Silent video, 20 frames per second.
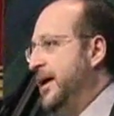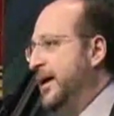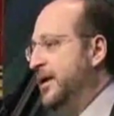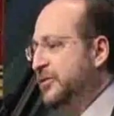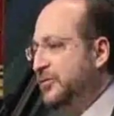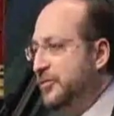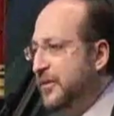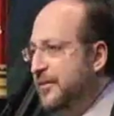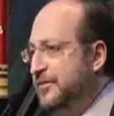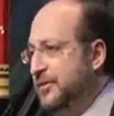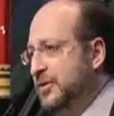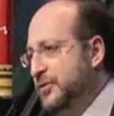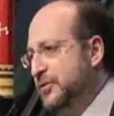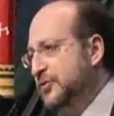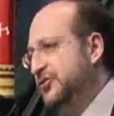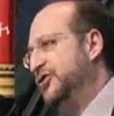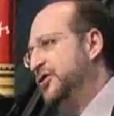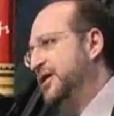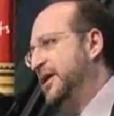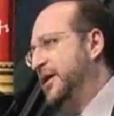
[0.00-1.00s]
It's
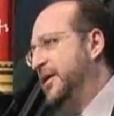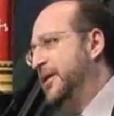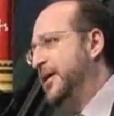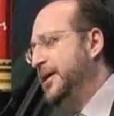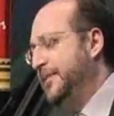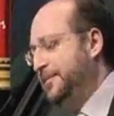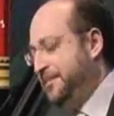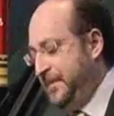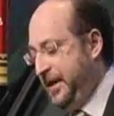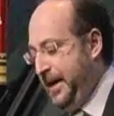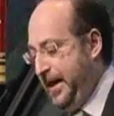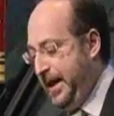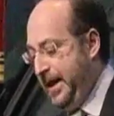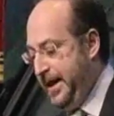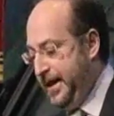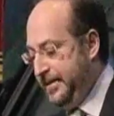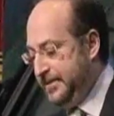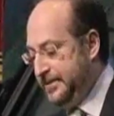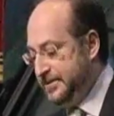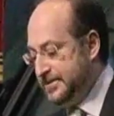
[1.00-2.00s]
revolutionary,
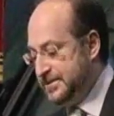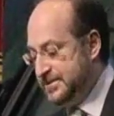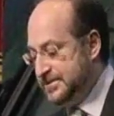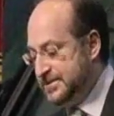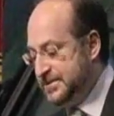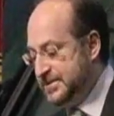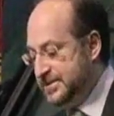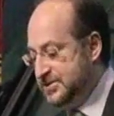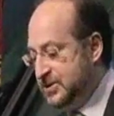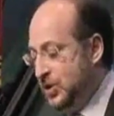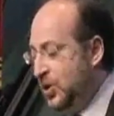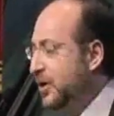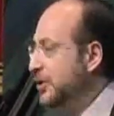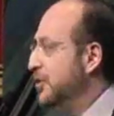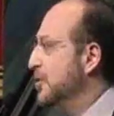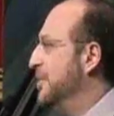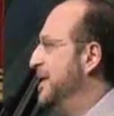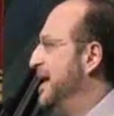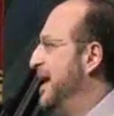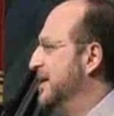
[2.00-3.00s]
and since all
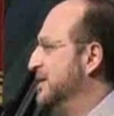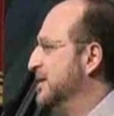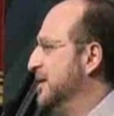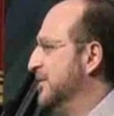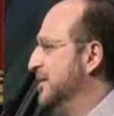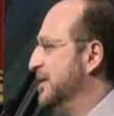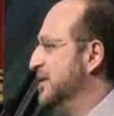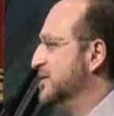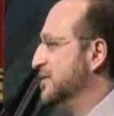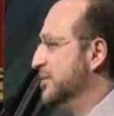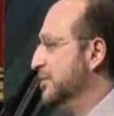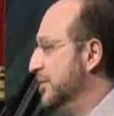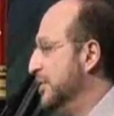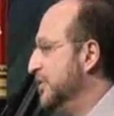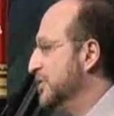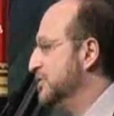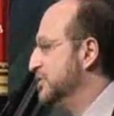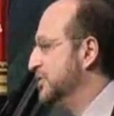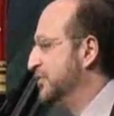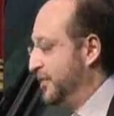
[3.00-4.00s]
human activities
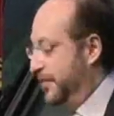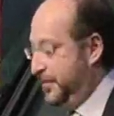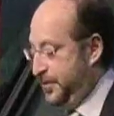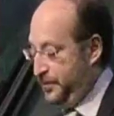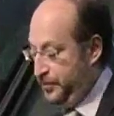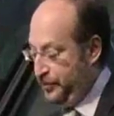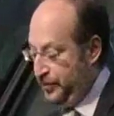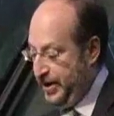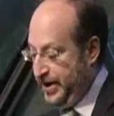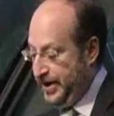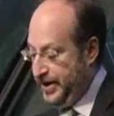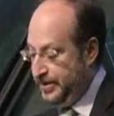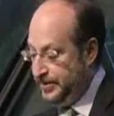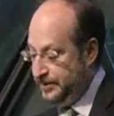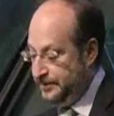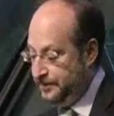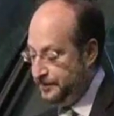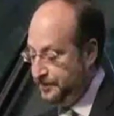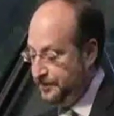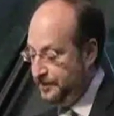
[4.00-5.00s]
emerge from the
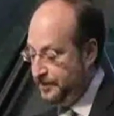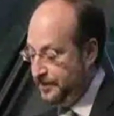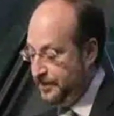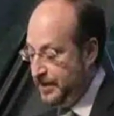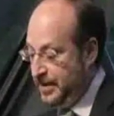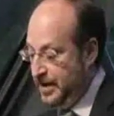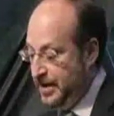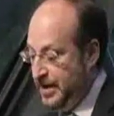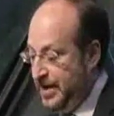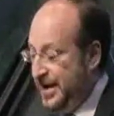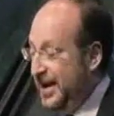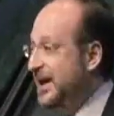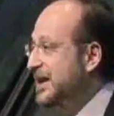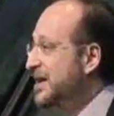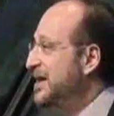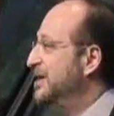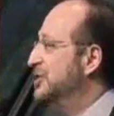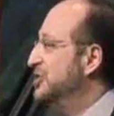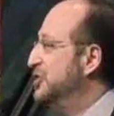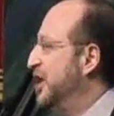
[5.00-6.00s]
brain,
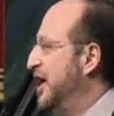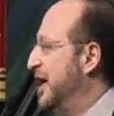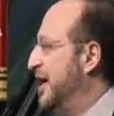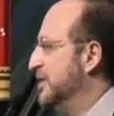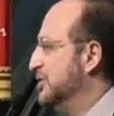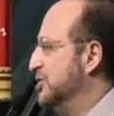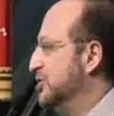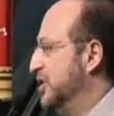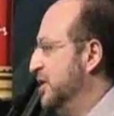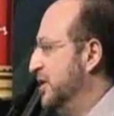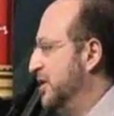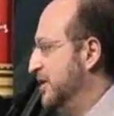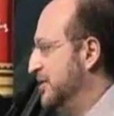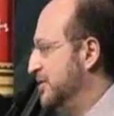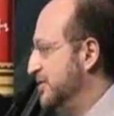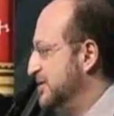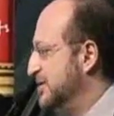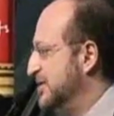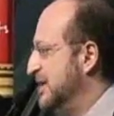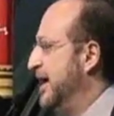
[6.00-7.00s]
any change in our
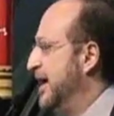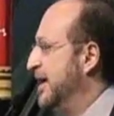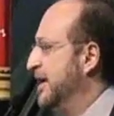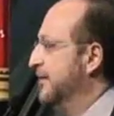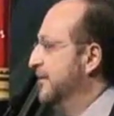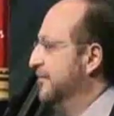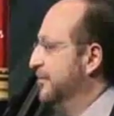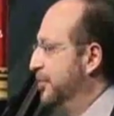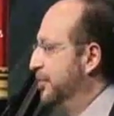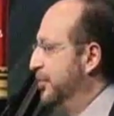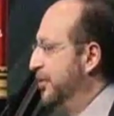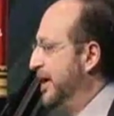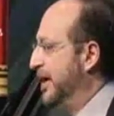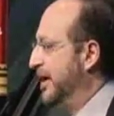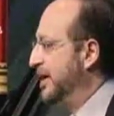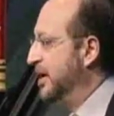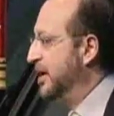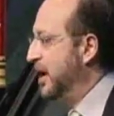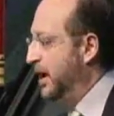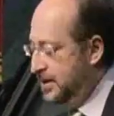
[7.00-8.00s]
understanding of the
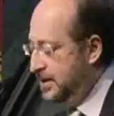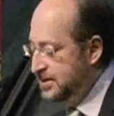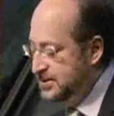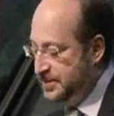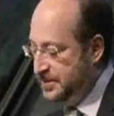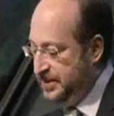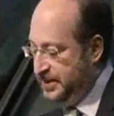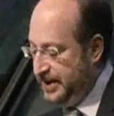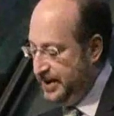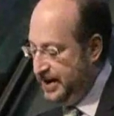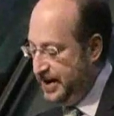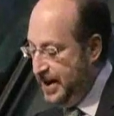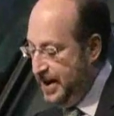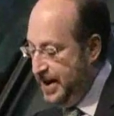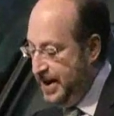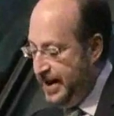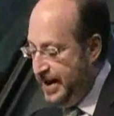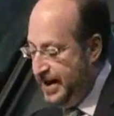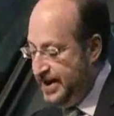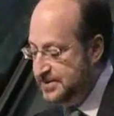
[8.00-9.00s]
brain ultimately
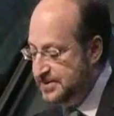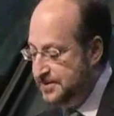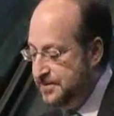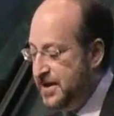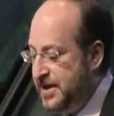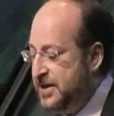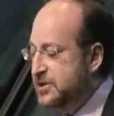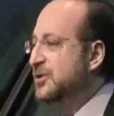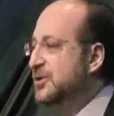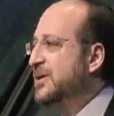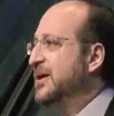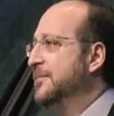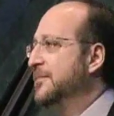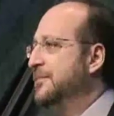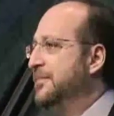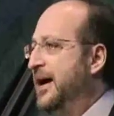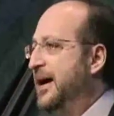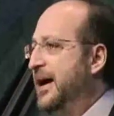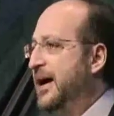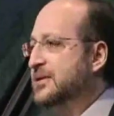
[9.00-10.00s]
has a major
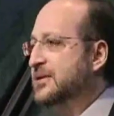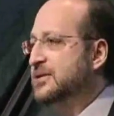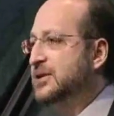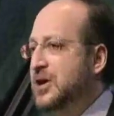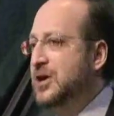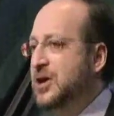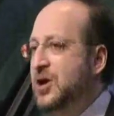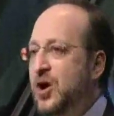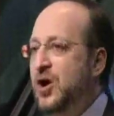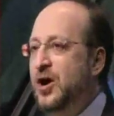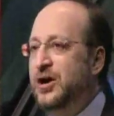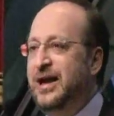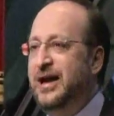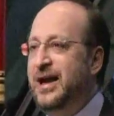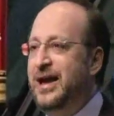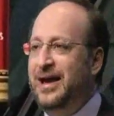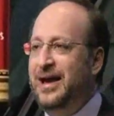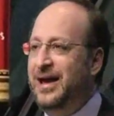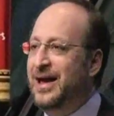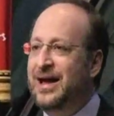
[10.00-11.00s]
impact on
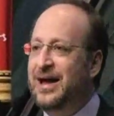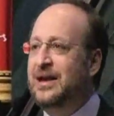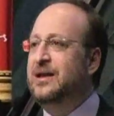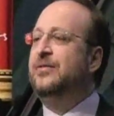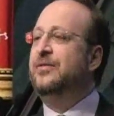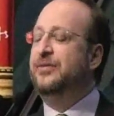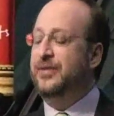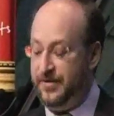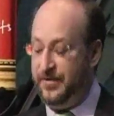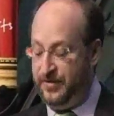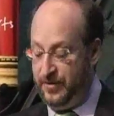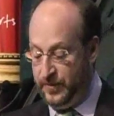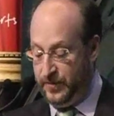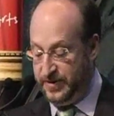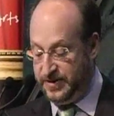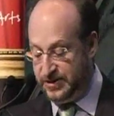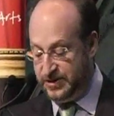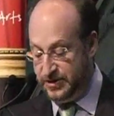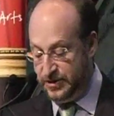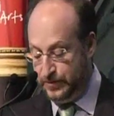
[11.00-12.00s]
anything that
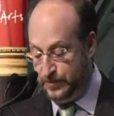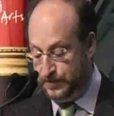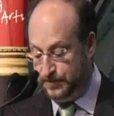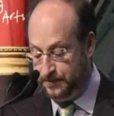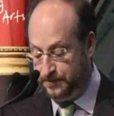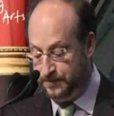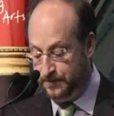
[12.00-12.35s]
we do.